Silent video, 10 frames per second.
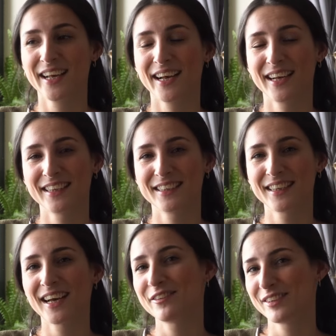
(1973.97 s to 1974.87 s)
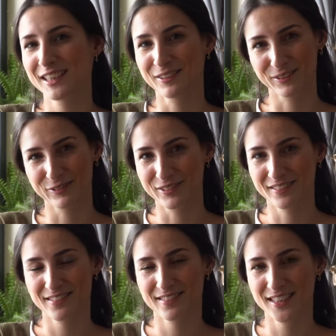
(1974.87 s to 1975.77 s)
And I really look forward
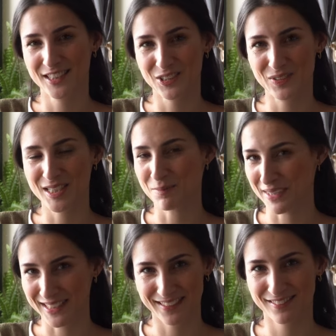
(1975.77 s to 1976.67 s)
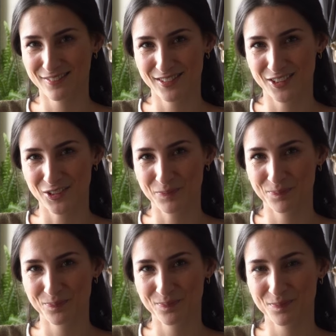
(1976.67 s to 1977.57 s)
to seeing you in my next video.
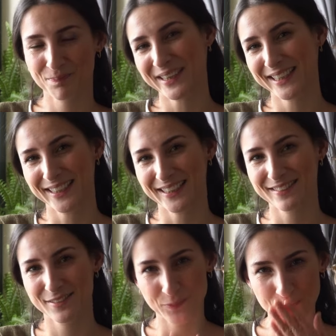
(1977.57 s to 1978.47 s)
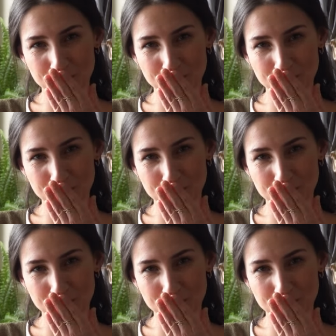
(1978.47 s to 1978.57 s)
Bye guys.